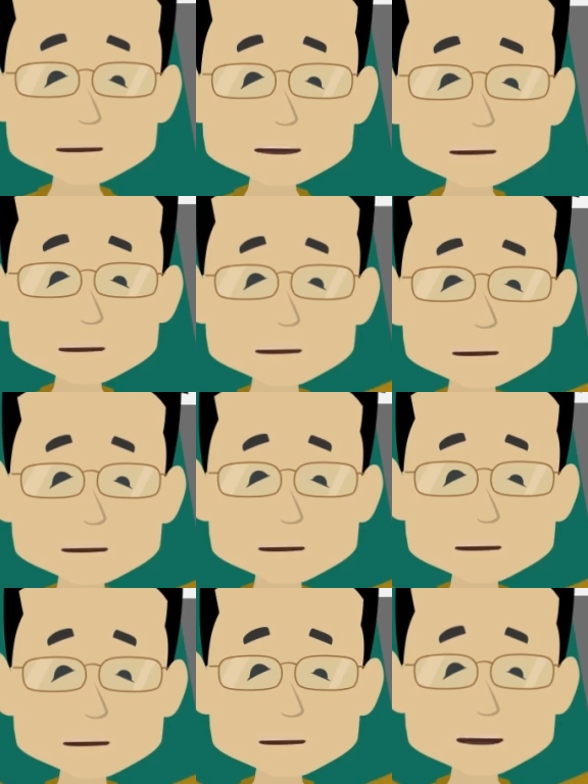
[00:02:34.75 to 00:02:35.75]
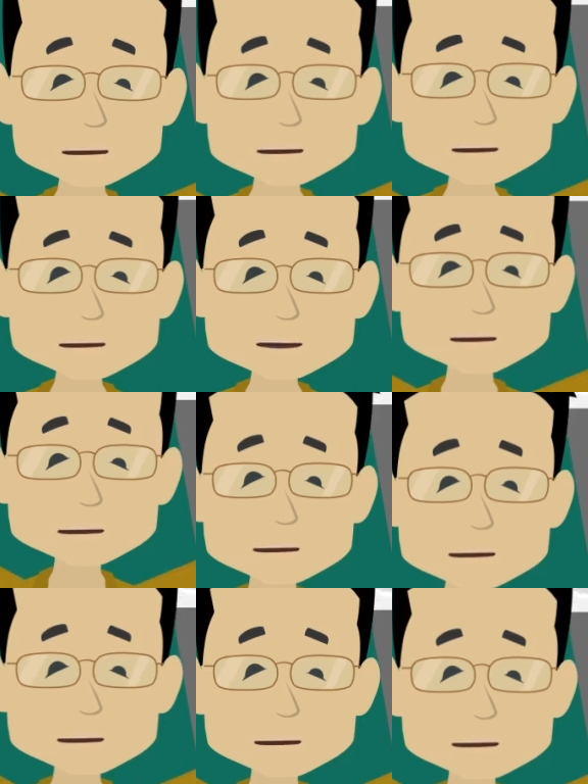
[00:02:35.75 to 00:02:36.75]
time period, as well as the
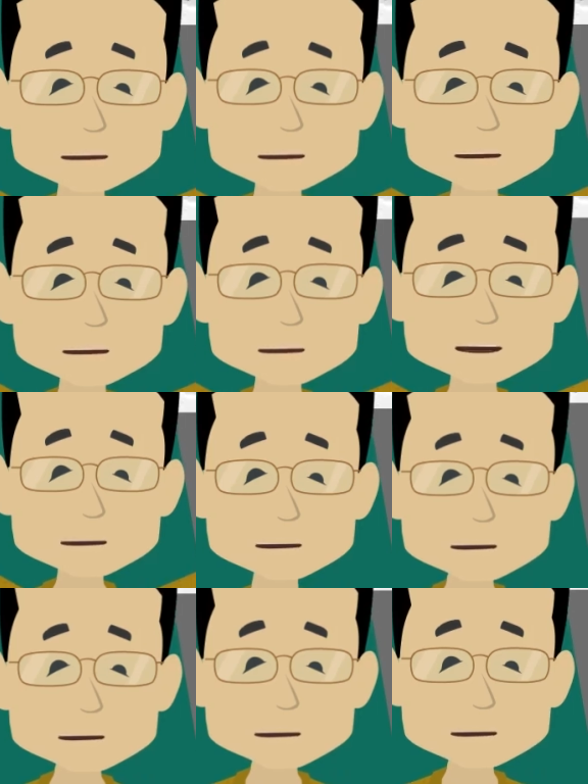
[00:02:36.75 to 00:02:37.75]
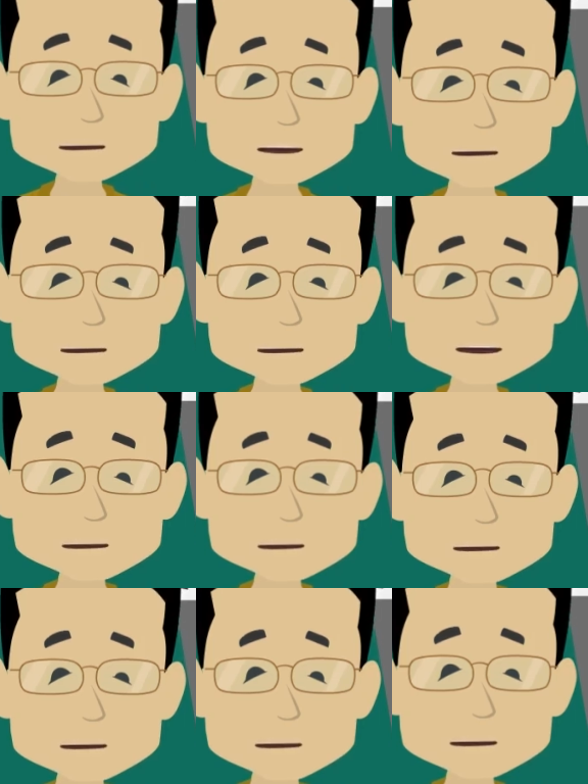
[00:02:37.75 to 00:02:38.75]
actions, submit, and cancel
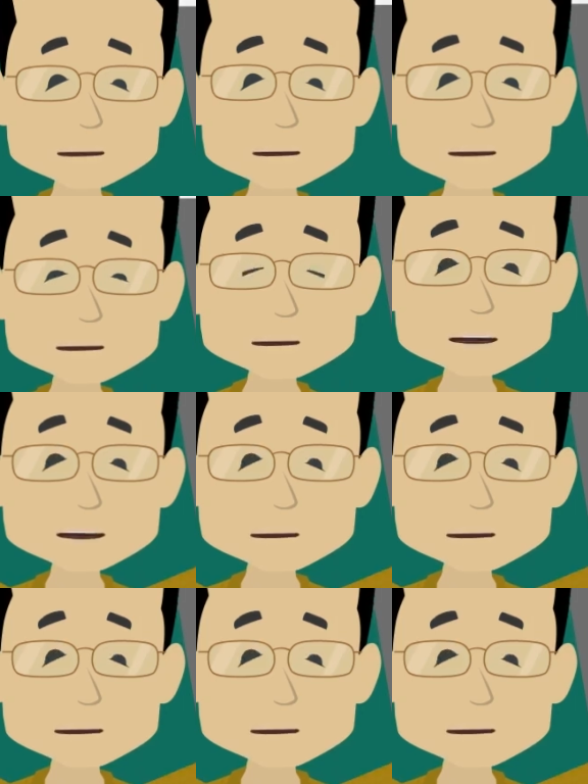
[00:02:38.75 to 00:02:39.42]
buttons. These